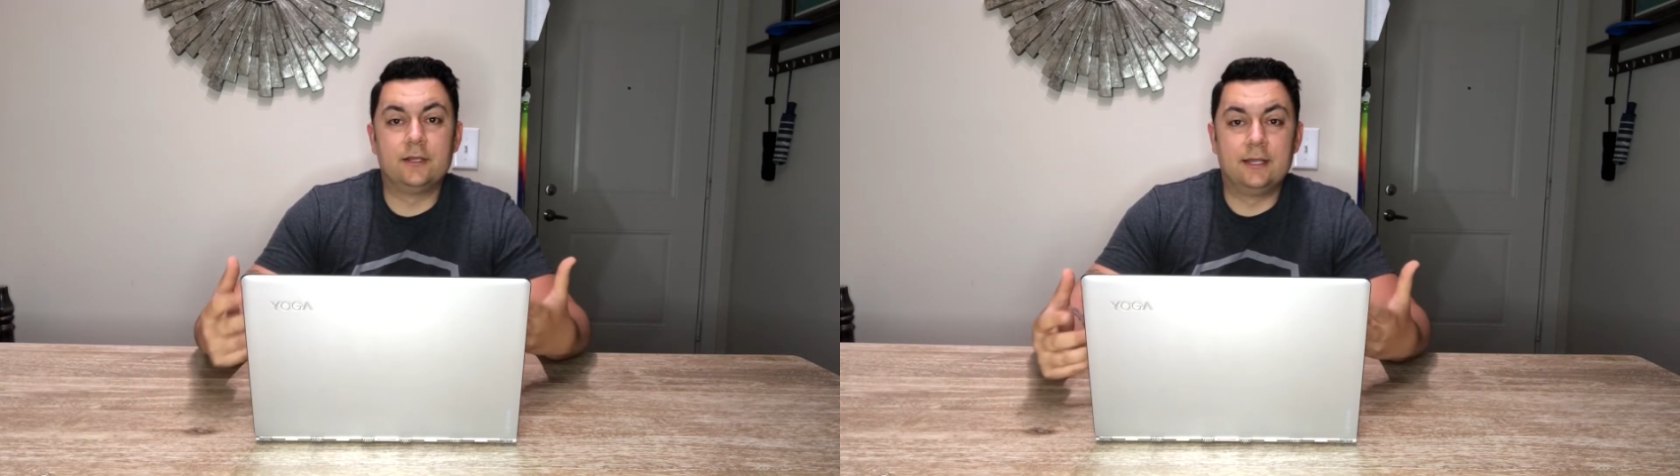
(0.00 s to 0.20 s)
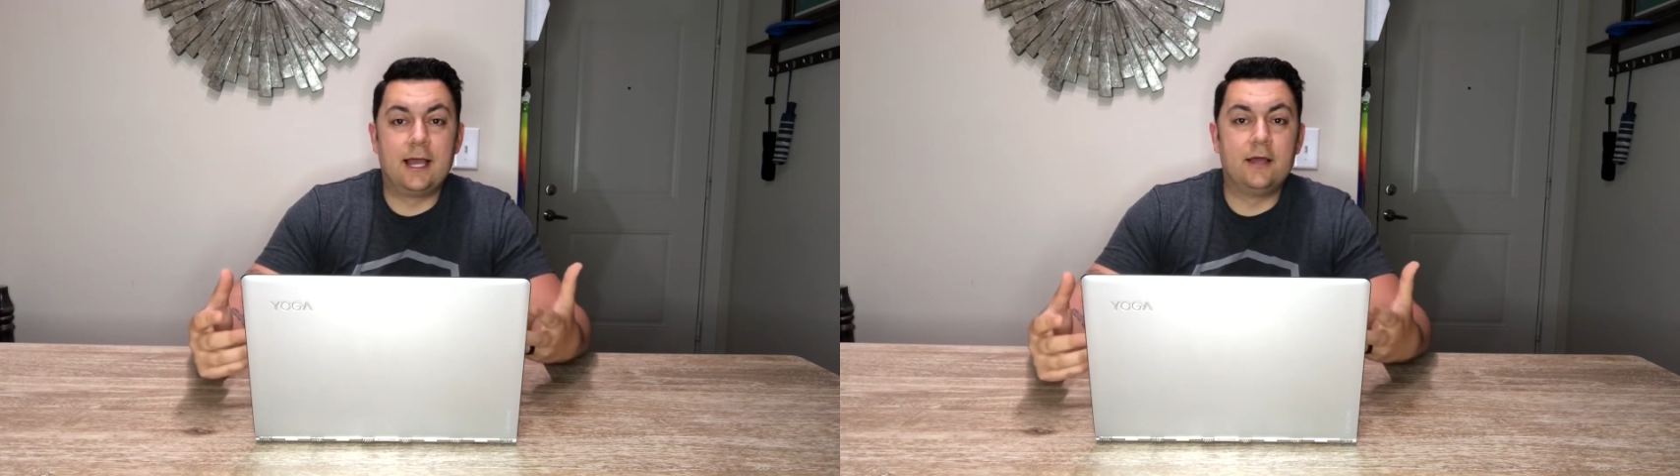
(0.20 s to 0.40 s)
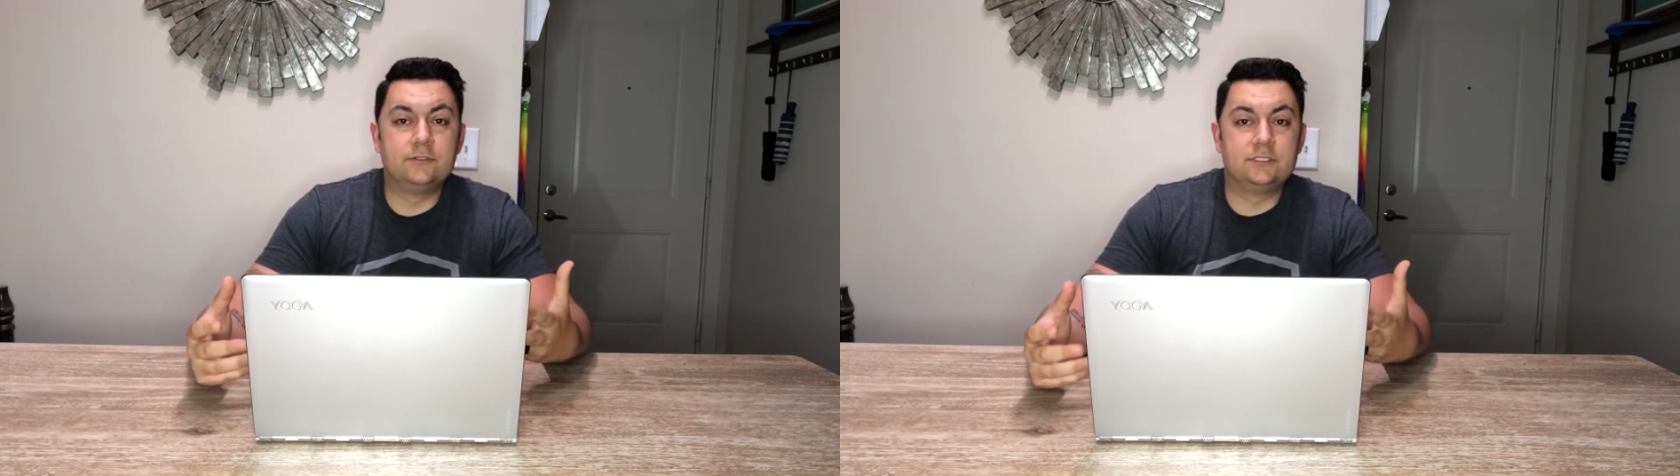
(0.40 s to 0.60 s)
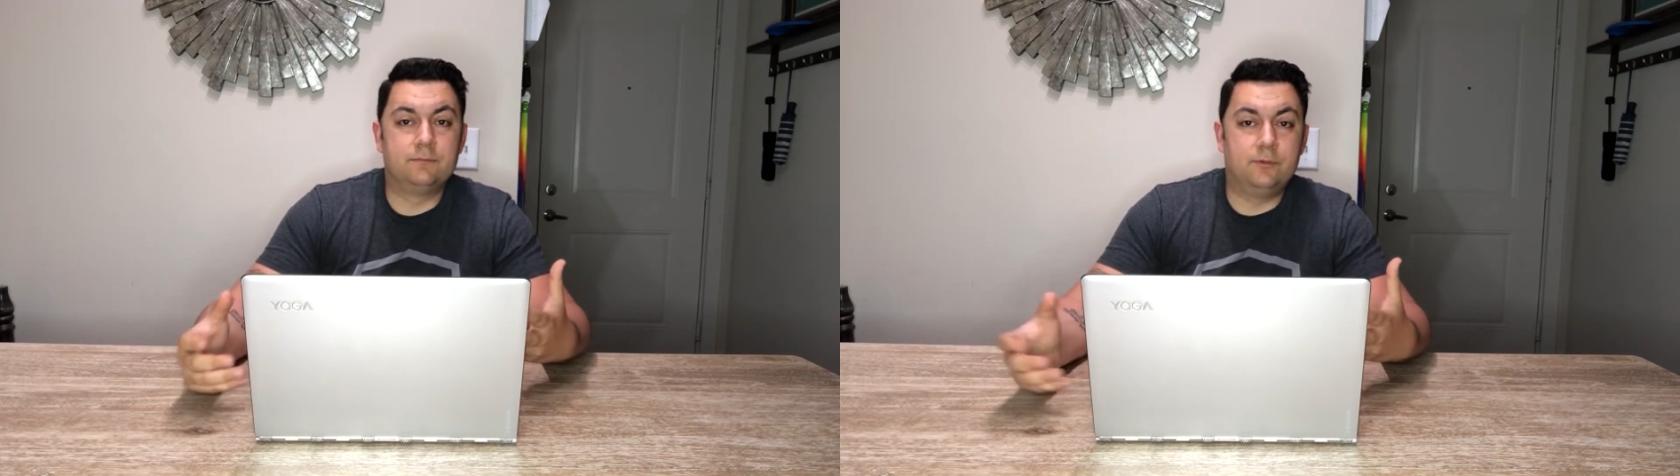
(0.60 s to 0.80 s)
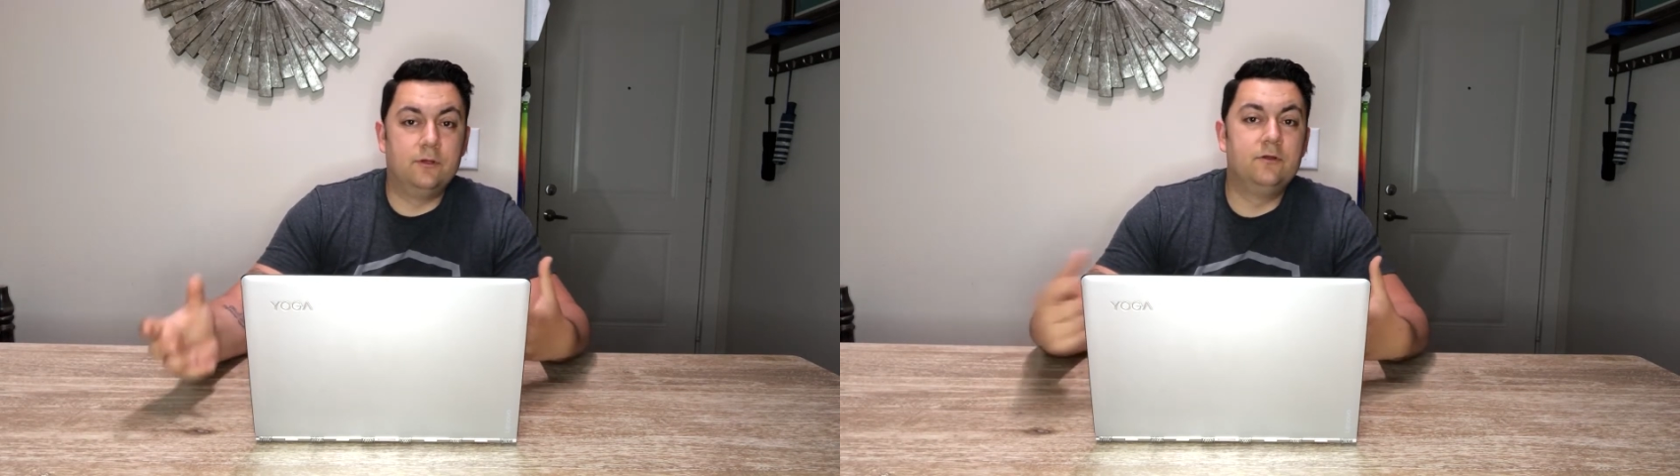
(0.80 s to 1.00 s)
allowed
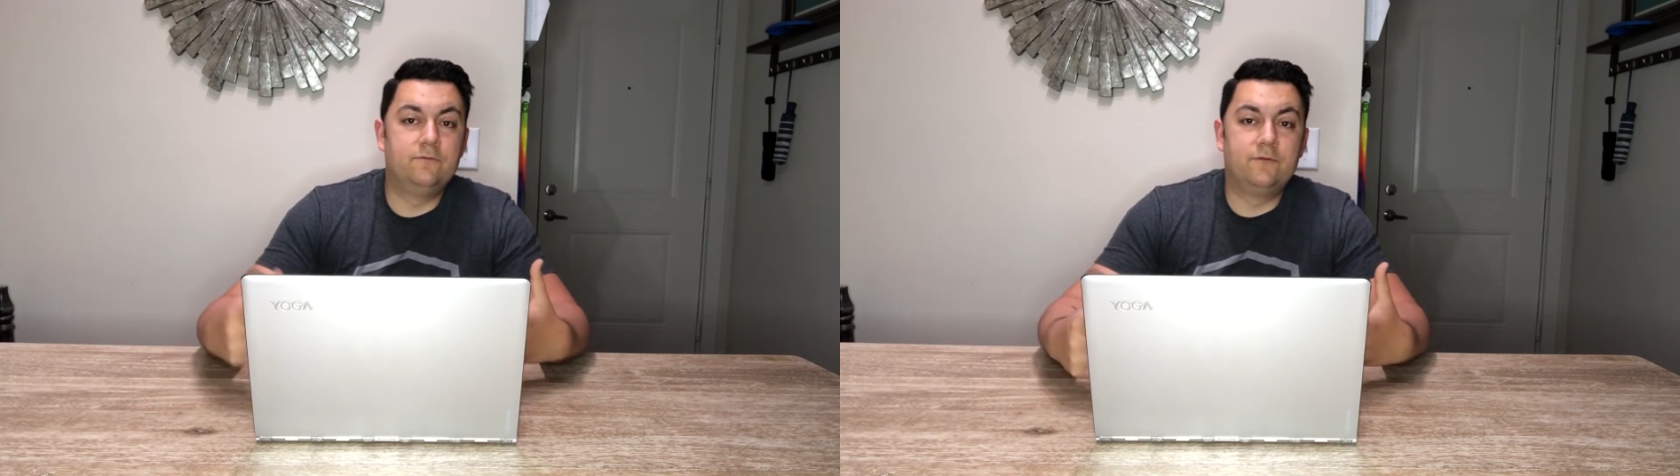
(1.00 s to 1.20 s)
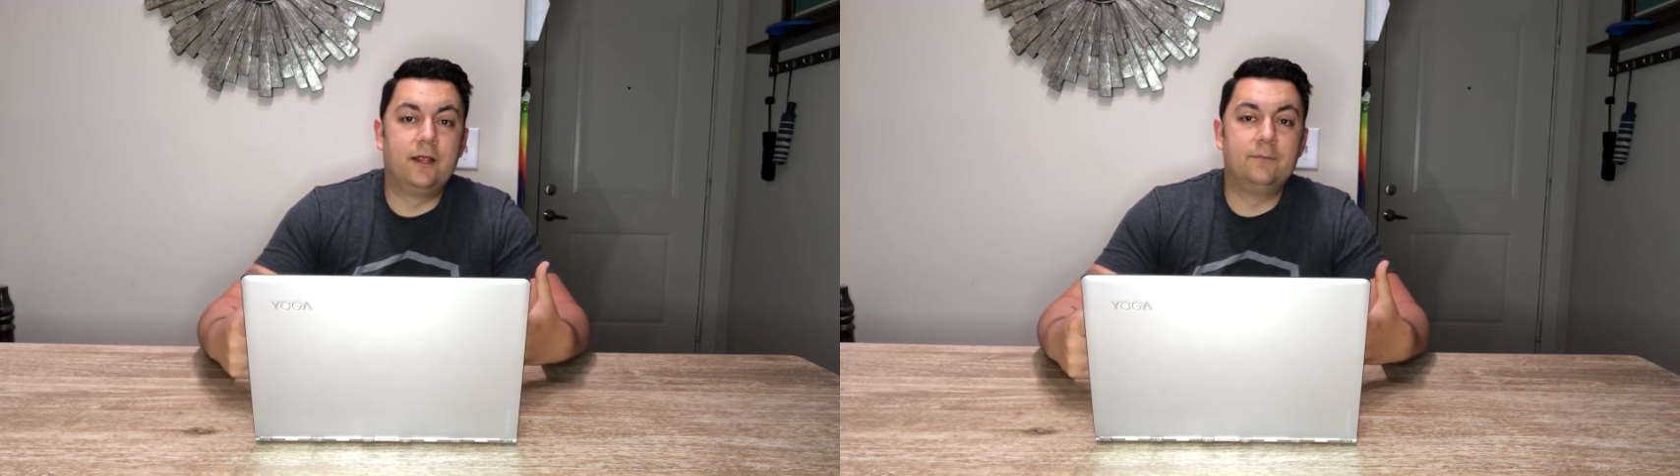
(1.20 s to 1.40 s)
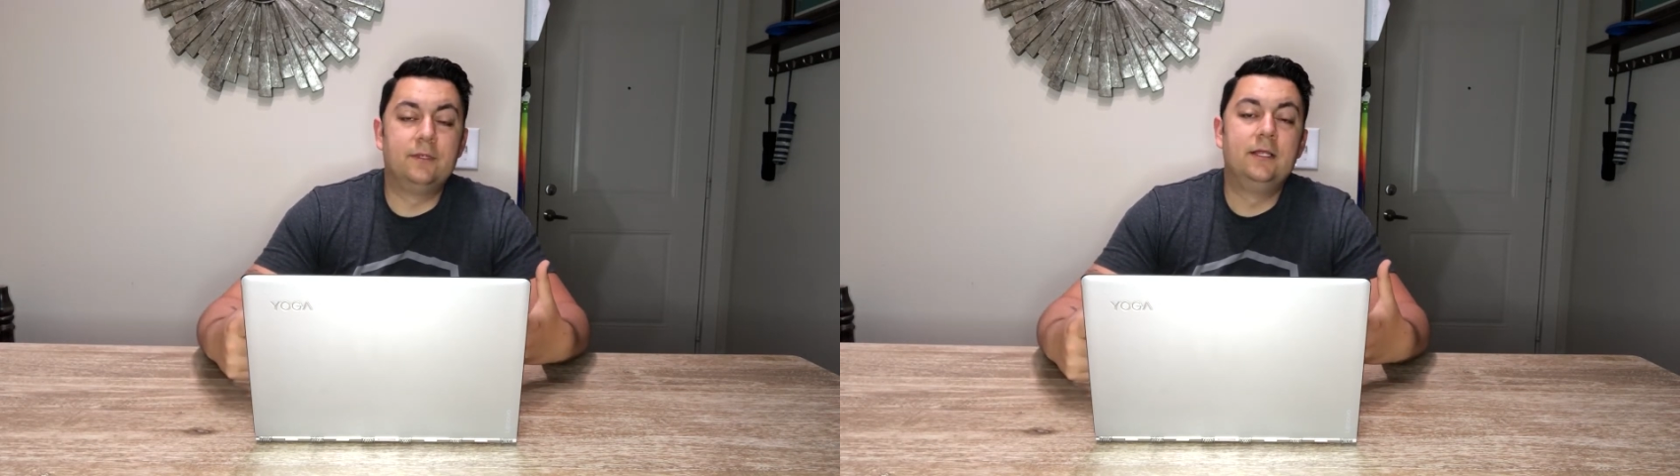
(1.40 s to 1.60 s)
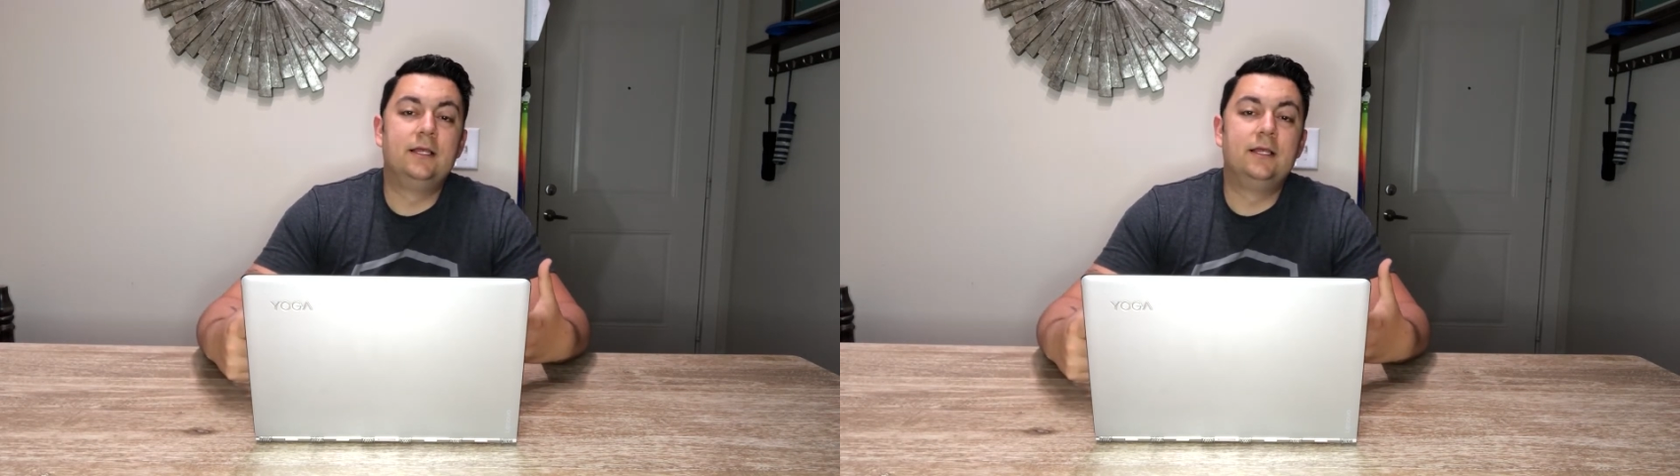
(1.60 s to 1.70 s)
to pull from.